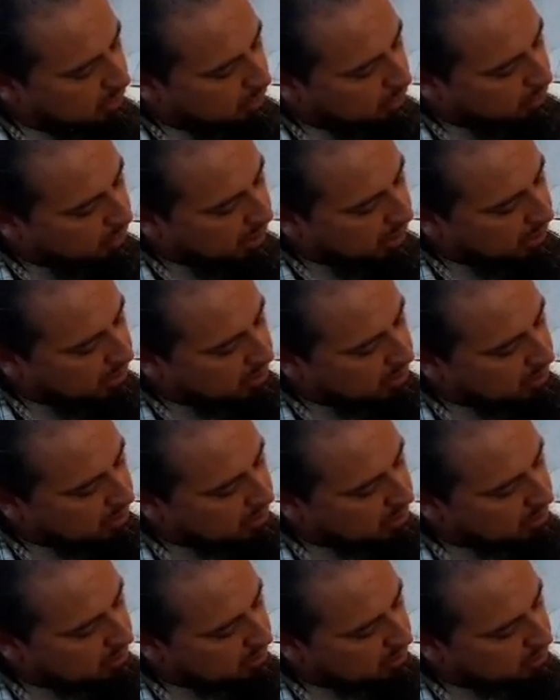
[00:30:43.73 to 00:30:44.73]
1,
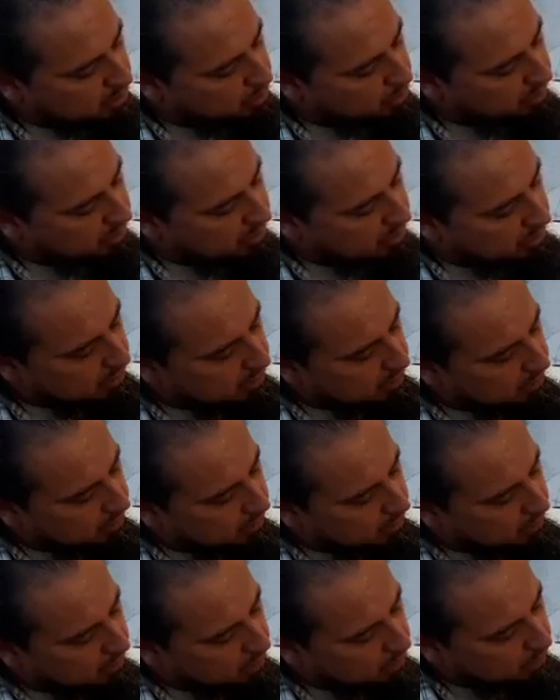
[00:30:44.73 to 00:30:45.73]
3,
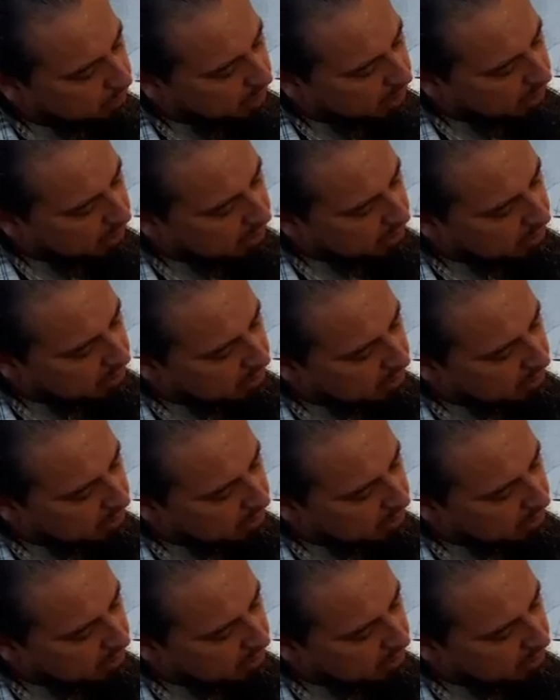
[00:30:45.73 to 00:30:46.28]
1,